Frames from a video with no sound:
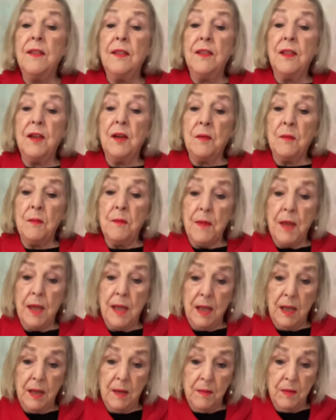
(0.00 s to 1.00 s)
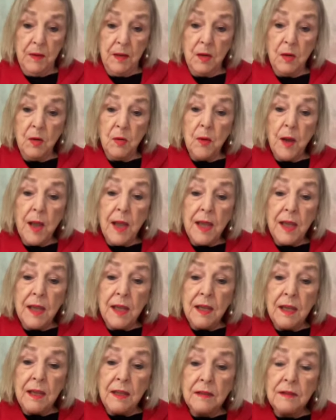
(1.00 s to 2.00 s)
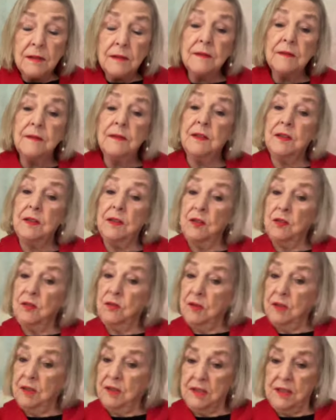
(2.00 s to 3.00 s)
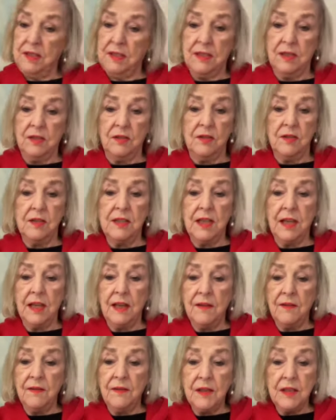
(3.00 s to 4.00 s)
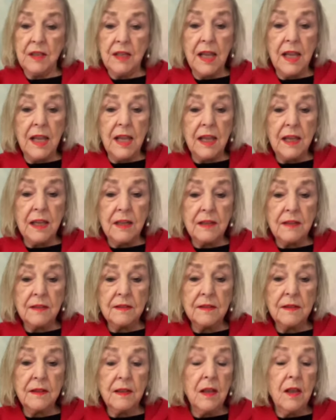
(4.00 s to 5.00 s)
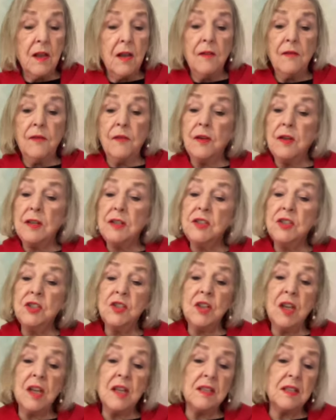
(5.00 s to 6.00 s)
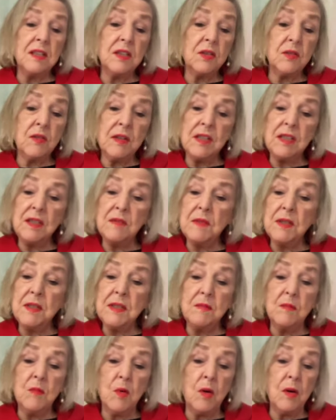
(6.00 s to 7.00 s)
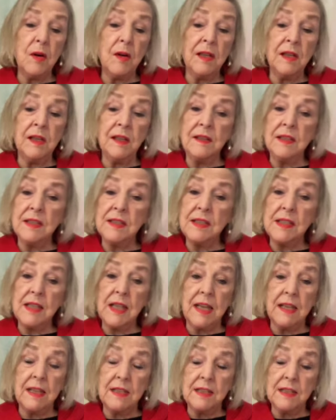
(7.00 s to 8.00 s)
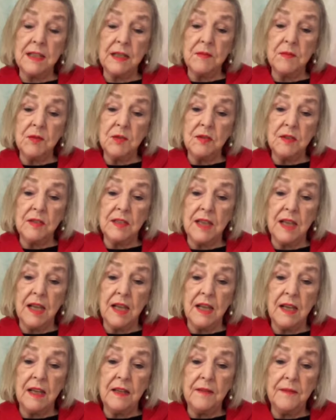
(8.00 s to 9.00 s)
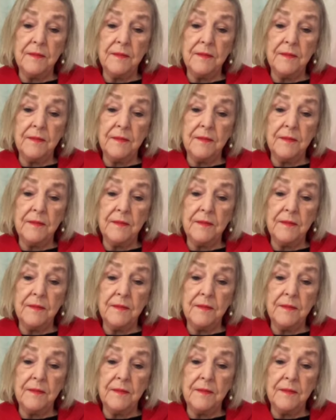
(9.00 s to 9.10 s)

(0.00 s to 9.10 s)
there may be a way you can still save the day. For it's just Christmas morning, this light seemed to say.